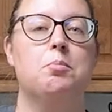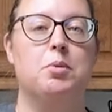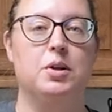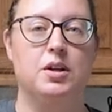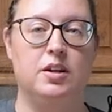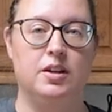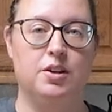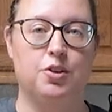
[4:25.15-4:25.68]

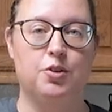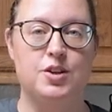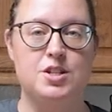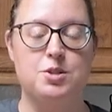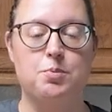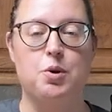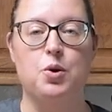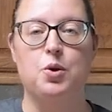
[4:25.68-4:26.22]
Put it in a
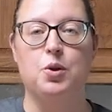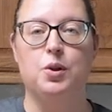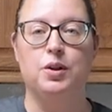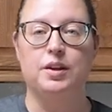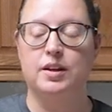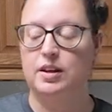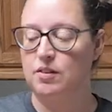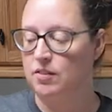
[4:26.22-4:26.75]
greased
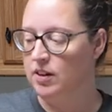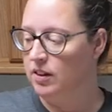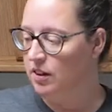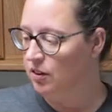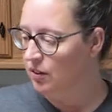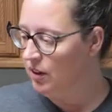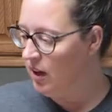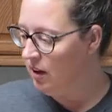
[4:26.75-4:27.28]
bowl, give it a
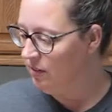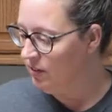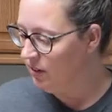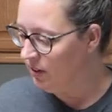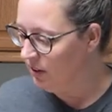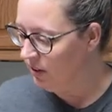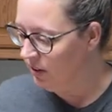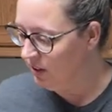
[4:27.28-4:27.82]
little
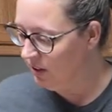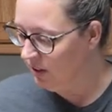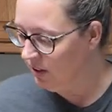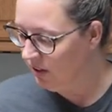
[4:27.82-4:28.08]
cover.